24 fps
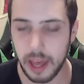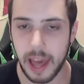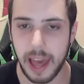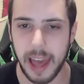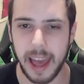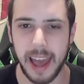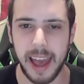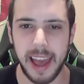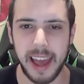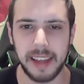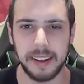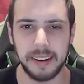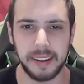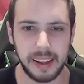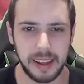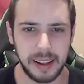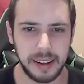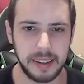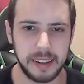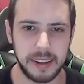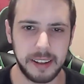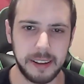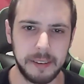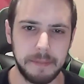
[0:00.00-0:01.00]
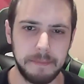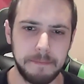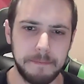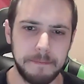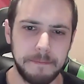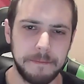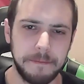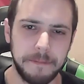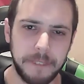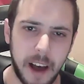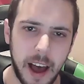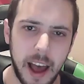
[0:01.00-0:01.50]
and it's
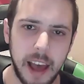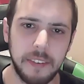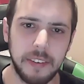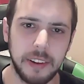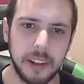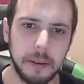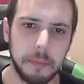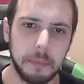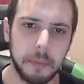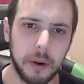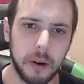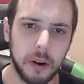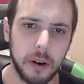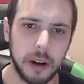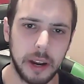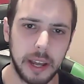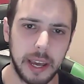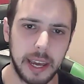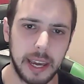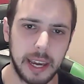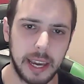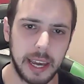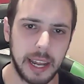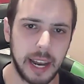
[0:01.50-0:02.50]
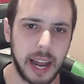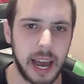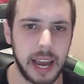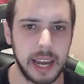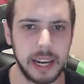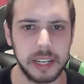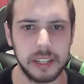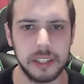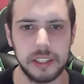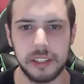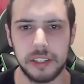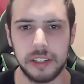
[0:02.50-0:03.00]
5 in the morning and
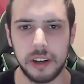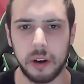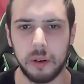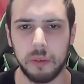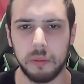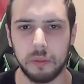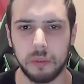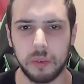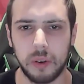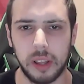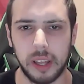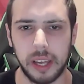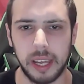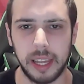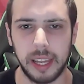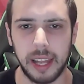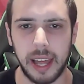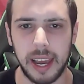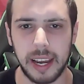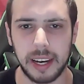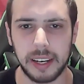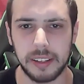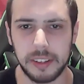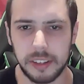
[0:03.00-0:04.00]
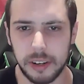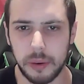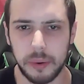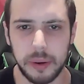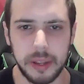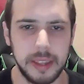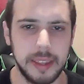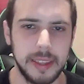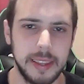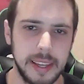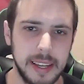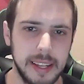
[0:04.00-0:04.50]
I don't really like
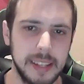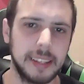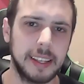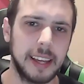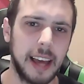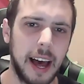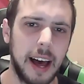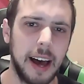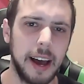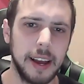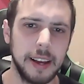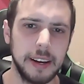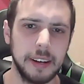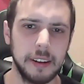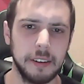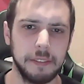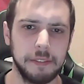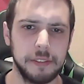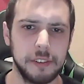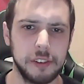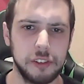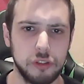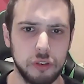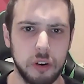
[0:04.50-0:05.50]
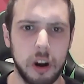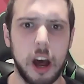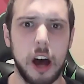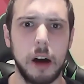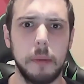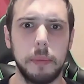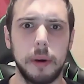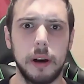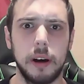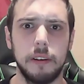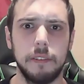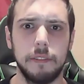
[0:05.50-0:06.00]
doing these kind of
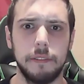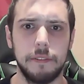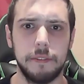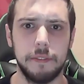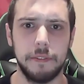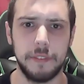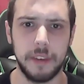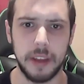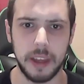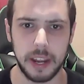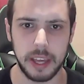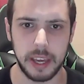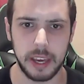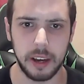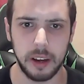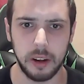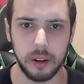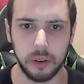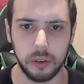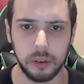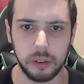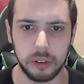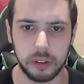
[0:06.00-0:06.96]
drama videos,